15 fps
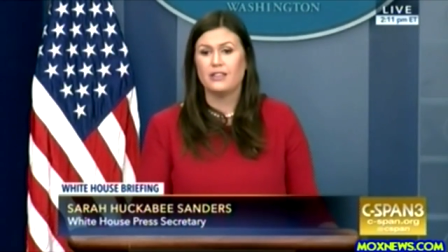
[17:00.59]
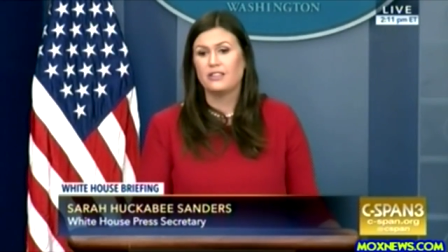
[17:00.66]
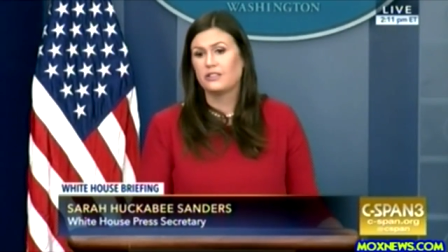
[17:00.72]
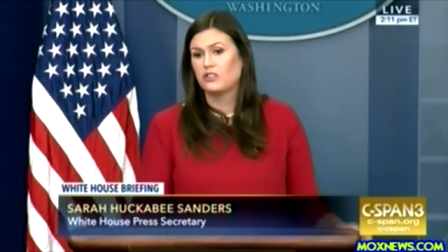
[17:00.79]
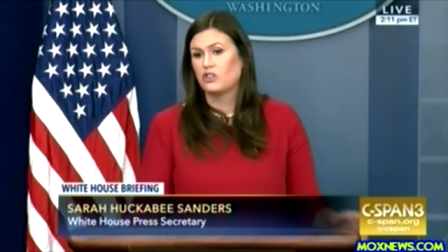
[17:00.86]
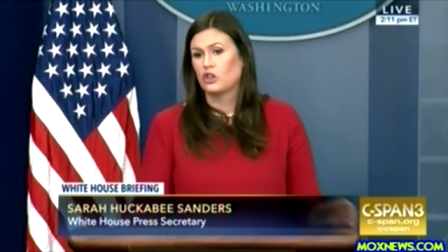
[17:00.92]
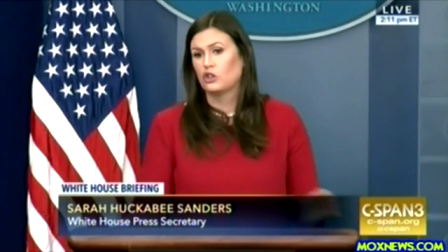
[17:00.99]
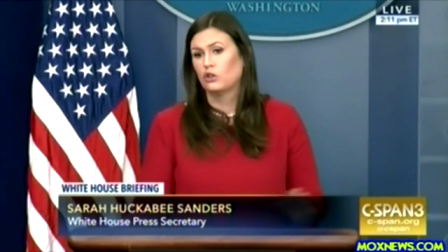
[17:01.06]

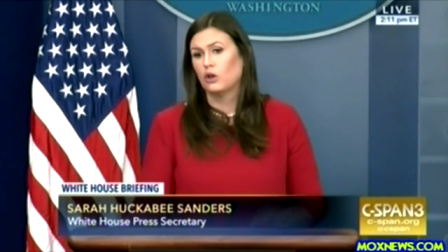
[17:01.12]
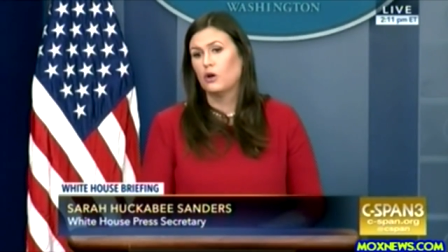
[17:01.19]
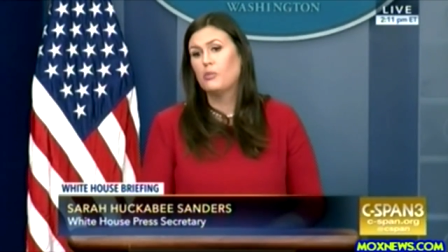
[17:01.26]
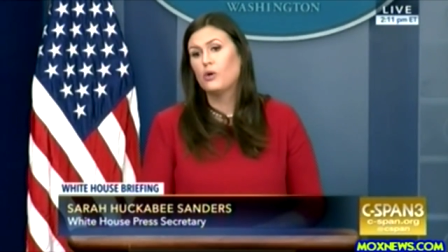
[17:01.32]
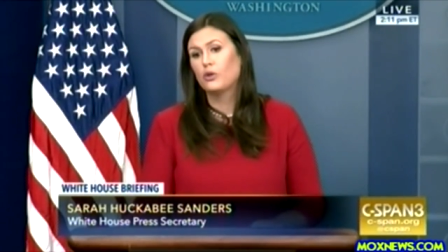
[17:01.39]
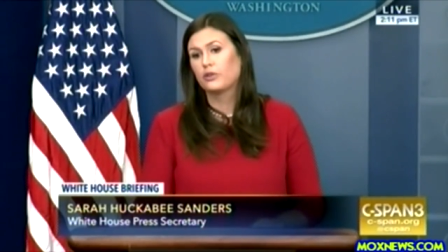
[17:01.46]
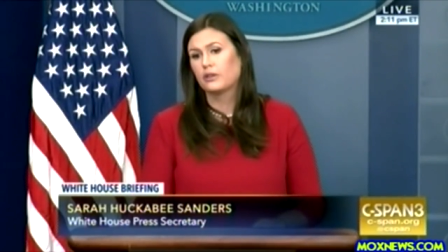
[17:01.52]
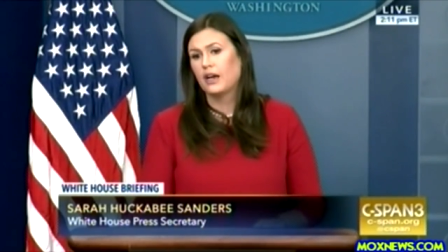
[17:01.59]
This is a
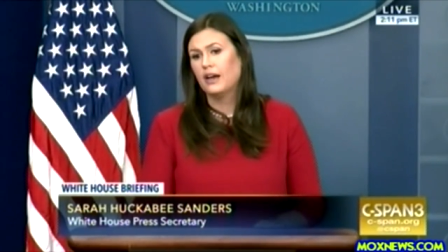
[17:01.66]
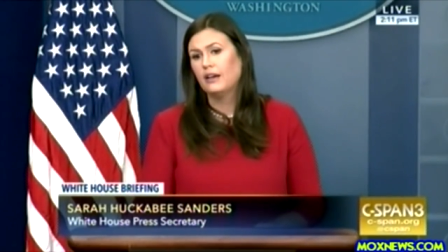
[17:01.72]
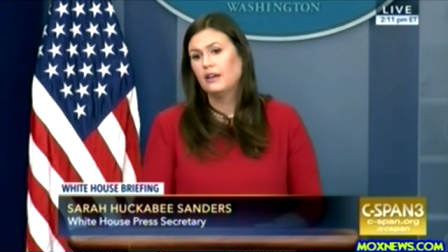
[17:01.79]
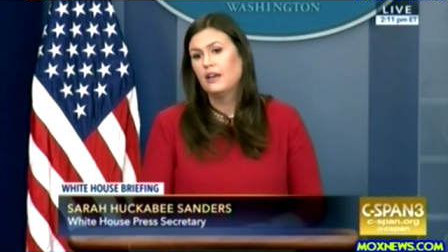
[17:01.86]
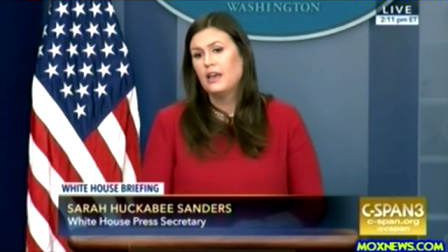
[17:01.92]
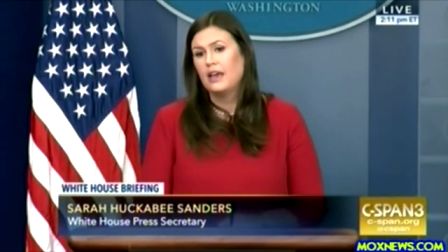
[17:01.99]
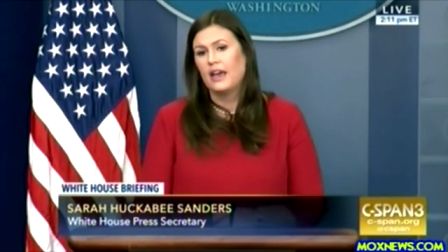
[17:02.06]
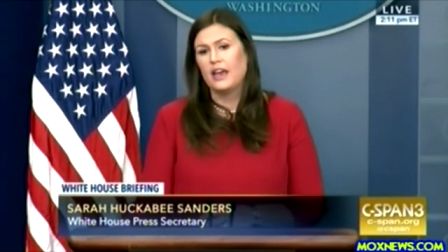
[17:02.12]
global threat,
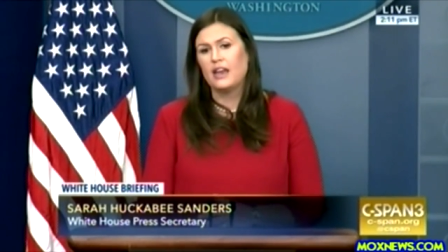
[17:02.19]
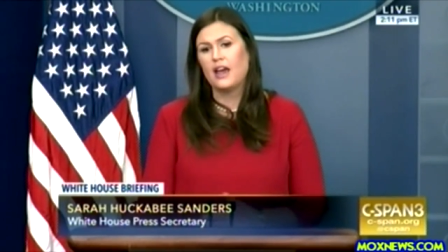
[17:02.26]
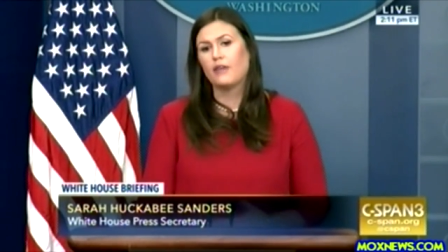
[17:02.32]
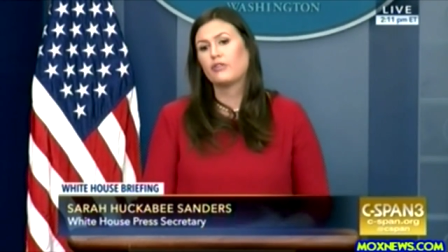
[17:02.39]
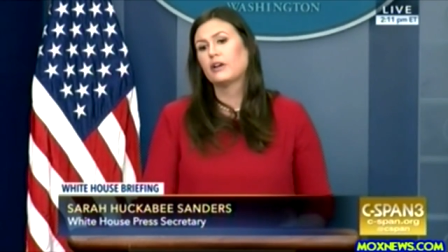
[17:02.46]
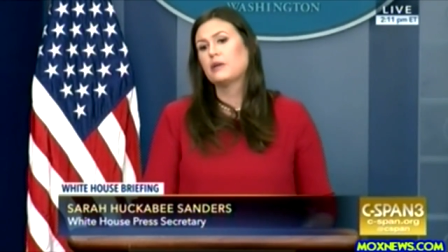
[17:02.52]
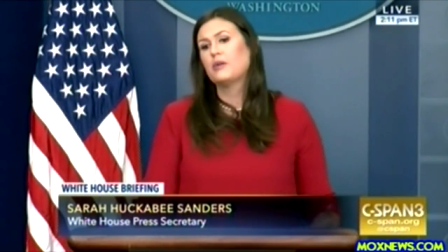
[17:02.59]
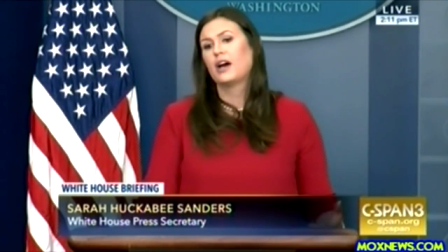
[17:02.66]
and
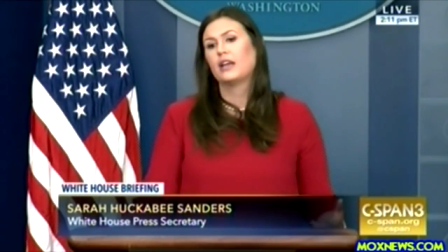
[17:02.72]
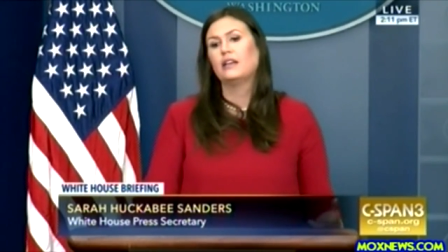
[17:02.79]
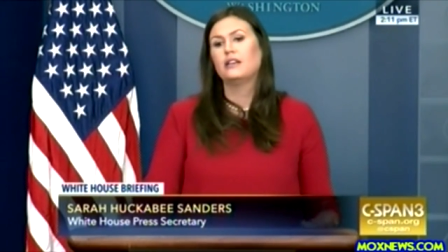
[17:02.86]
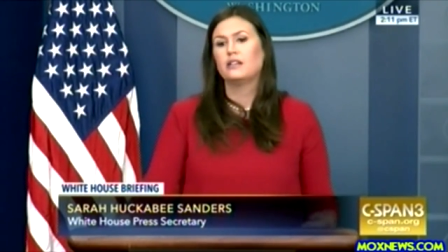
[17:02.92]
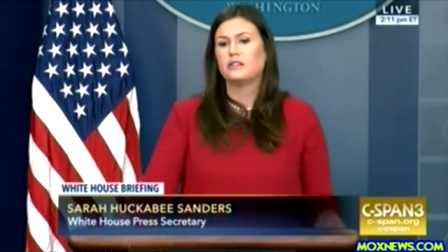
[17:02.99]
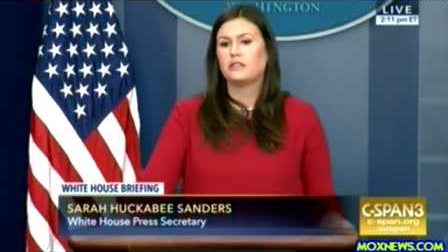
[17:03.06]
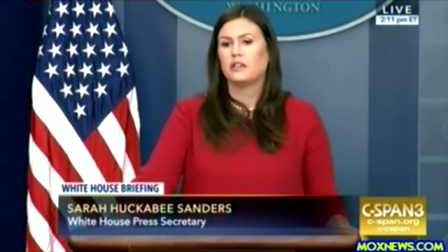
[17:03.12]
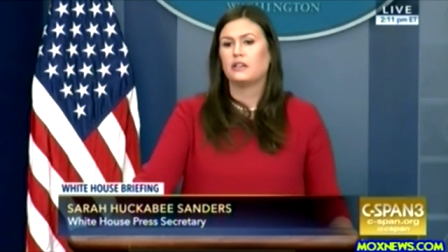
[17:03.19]
everybody
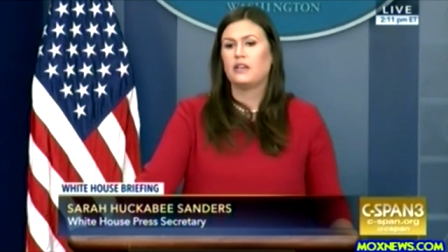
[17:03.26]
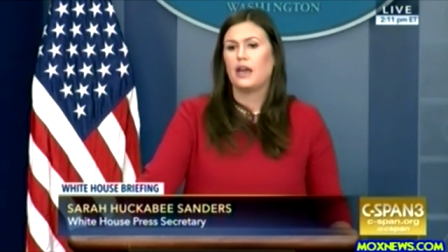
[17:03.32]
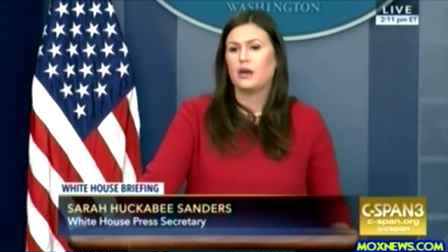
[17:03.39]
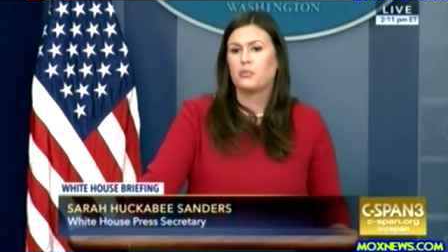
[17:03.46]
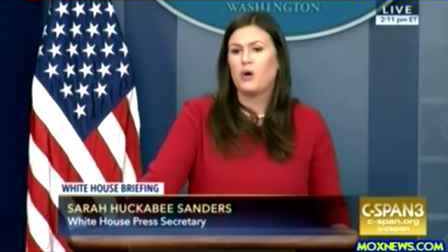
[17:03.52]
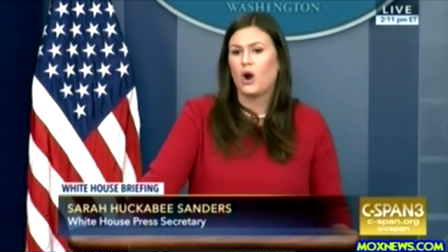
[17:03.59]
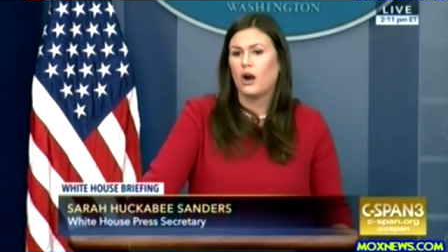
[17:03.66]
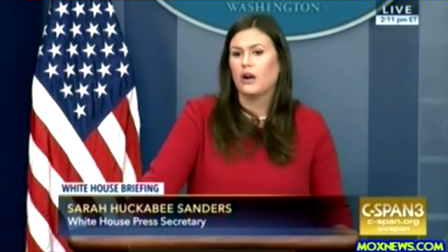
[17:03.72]
needs to
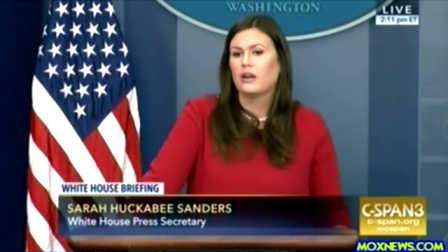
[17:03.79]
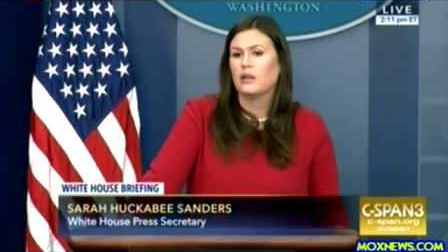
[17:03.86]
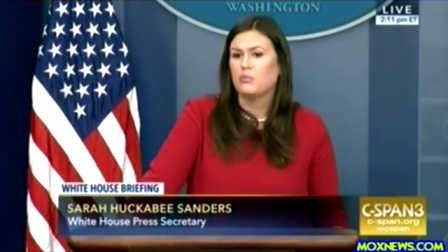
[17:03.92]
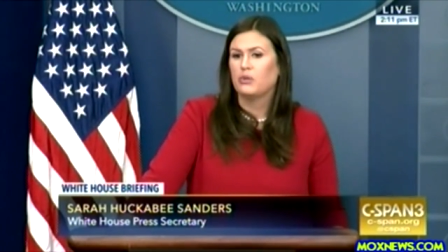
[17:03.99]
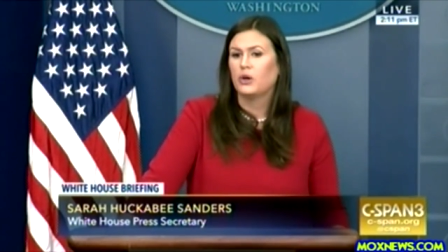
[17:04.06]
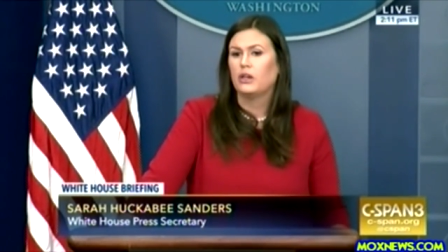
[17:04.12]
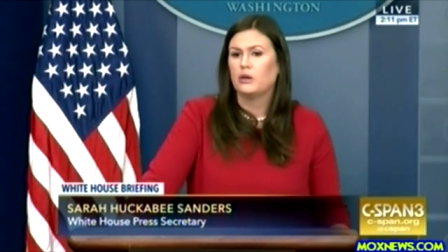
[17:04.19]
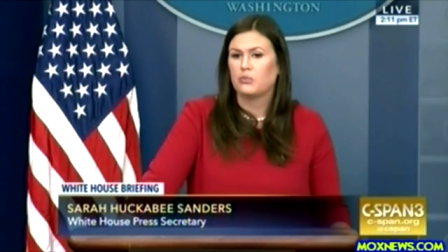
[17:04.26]
take part in
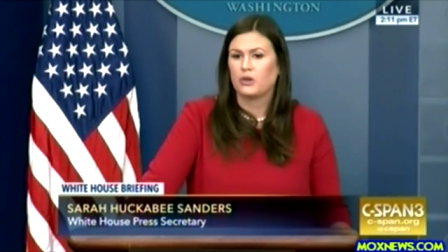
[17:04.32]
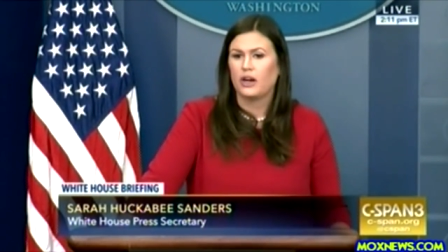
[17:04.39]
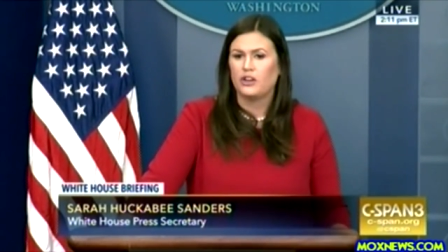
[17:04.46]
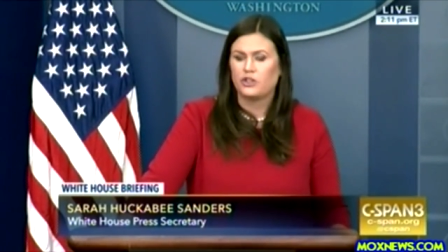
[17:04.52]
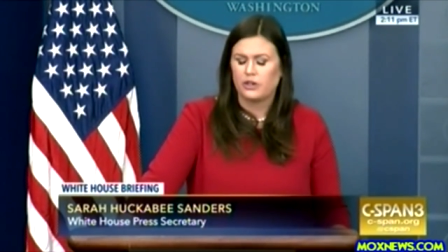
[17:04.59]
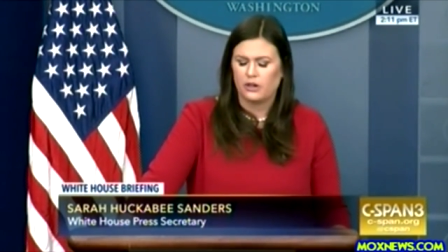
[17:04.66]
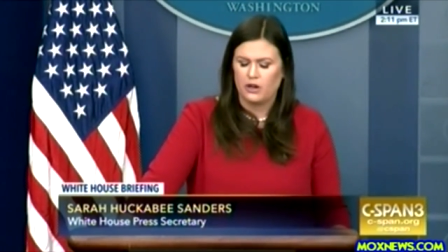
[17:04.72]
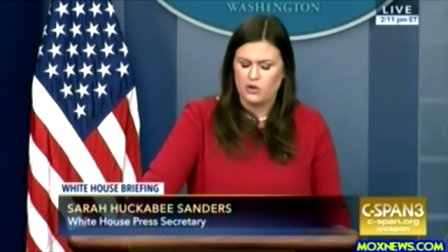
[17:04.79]
putting
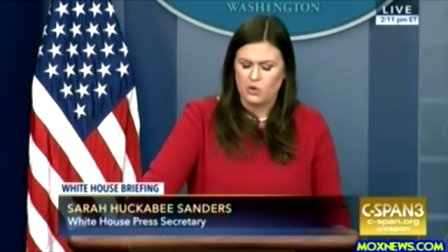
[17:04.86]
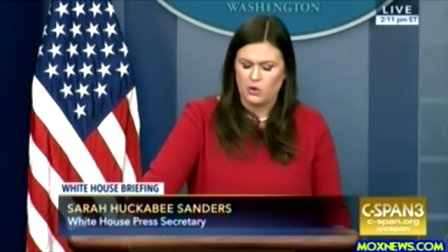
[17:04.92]
pressure on